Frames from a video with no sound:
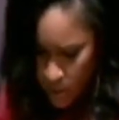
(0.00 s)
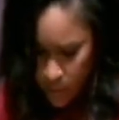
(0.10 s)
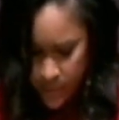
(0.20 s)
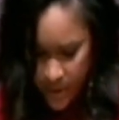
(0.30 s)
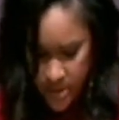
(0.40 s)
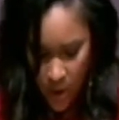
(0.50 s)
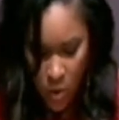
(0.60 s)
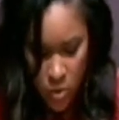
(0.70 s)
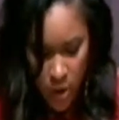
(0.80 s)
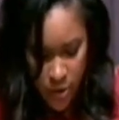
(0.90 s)
We must
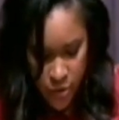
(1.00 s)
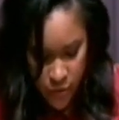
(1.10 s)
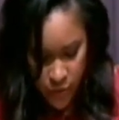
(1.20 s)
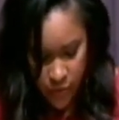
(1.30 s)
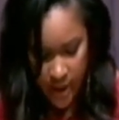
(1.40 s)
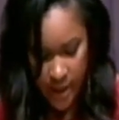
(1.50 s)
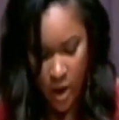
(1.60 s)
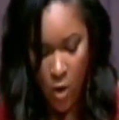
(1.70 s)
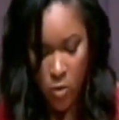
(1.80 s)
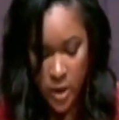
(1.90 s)
own our truth, and
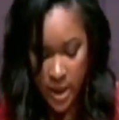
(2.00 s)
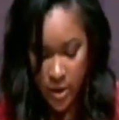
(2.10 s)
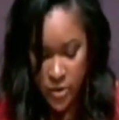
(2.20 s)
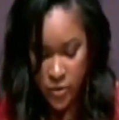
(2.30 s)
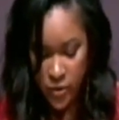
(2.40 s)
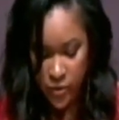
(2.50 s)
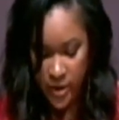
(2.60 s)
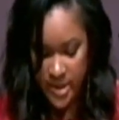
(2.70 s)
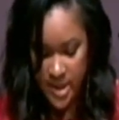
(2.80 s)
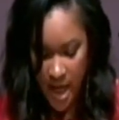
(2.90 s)
owning our truth
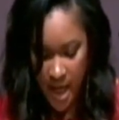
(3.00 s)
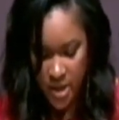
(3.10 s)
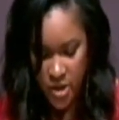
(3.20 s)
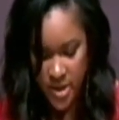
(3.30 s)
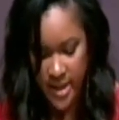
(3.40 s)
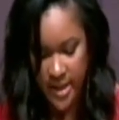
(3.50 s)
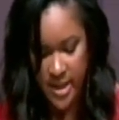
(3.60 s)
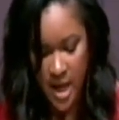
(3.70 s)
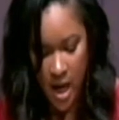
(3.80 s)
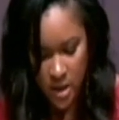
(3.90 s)
is not just
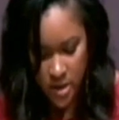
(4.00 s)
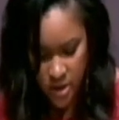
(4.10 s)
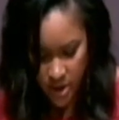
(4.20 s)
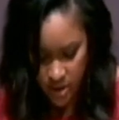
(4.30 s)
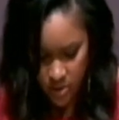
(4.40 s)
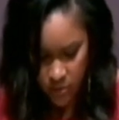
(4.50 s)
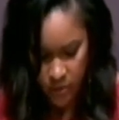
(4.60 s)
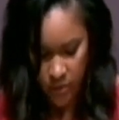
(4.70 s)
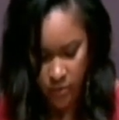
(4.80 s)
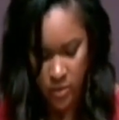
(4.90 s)
acknowledging the
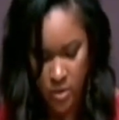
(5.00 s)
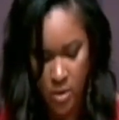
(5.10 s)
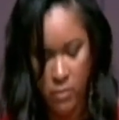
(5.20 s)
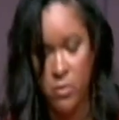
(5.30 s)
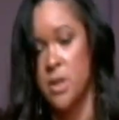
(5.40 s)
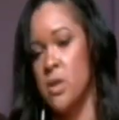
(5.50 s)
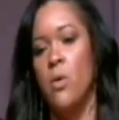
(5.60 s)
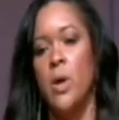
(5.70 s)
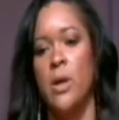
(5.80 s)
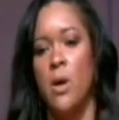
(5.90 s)
truth of what's
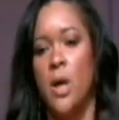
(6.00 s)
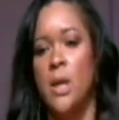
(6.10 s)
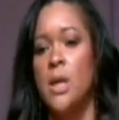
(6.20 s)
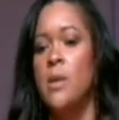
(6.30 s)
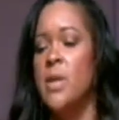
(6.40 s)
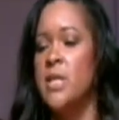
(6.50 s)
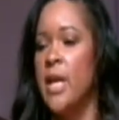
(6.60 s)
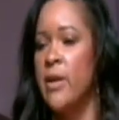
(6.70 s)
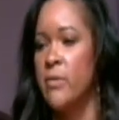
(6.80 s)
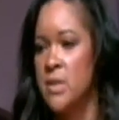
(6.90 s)
going on, but
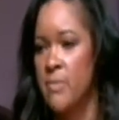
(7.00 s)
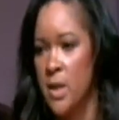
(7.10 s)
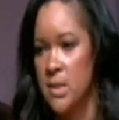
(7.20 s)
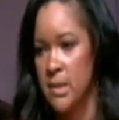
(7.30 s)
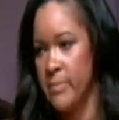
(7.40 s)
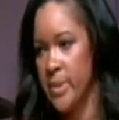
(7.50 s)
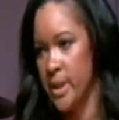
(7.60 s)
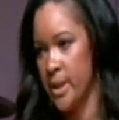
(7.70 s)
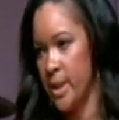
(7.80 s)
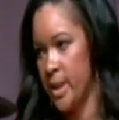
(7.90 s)
take
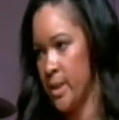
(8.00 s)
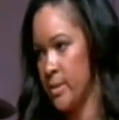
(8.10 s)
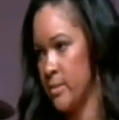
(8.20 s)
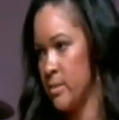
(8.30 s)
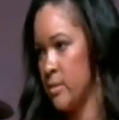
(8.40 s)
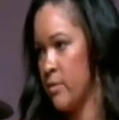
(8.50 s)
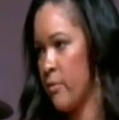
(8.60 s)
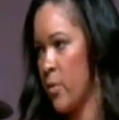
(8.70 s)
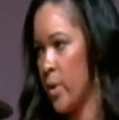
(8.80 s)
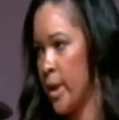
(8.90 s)
responsibility
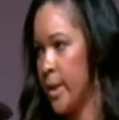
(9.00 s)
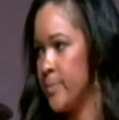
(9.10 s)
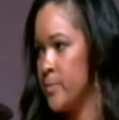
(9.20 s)
for it.